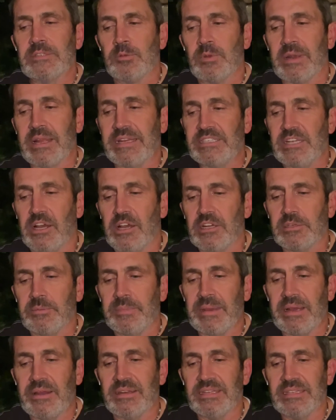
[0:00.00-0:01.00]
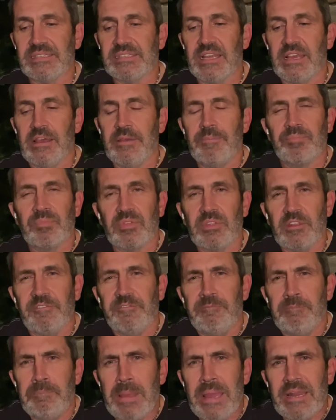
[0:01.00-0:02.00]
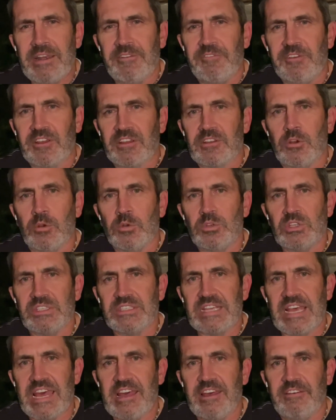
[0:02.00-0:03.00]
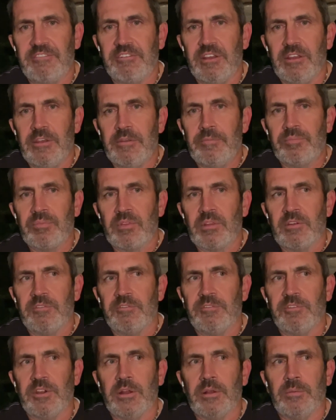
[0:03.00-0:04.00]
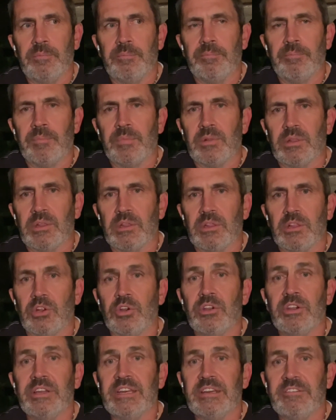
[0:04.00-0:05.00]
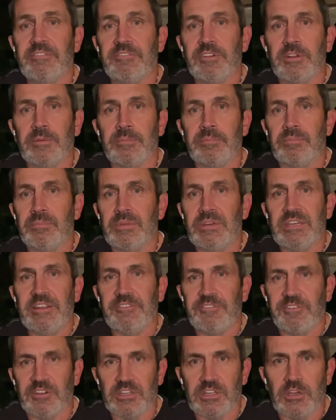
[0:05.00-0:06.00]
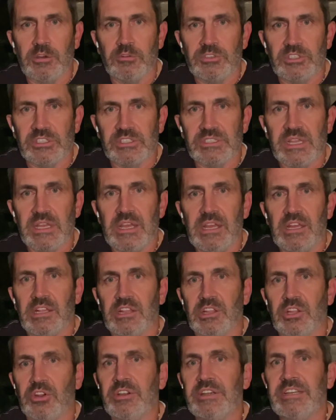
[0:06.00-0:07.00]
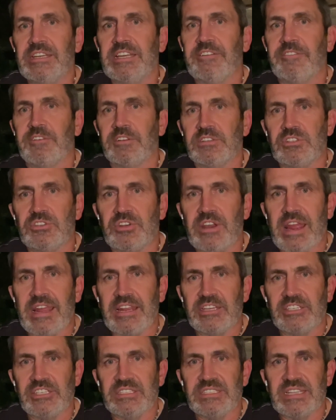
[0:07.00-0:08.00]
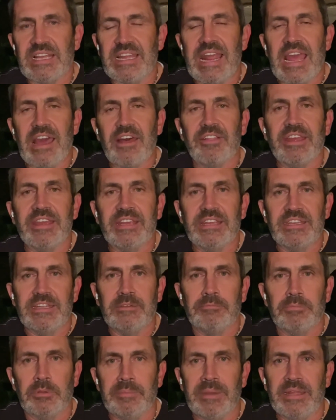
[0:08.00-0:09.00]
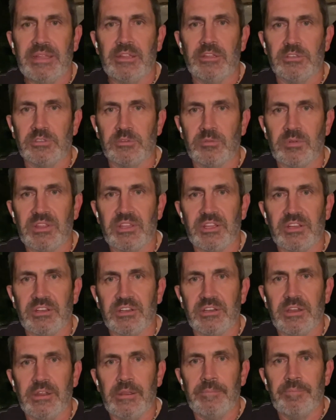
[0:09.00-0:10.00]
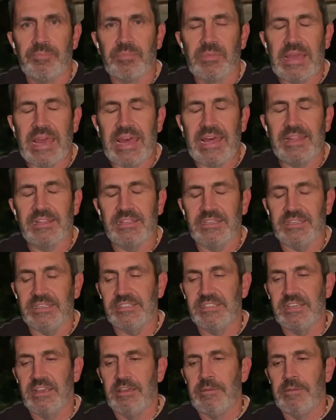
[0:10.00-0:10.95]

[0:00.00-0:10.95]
what I talked about is the benefit coaches have from learning from different coaches, learning different strategies and how they can implement those with their athletes.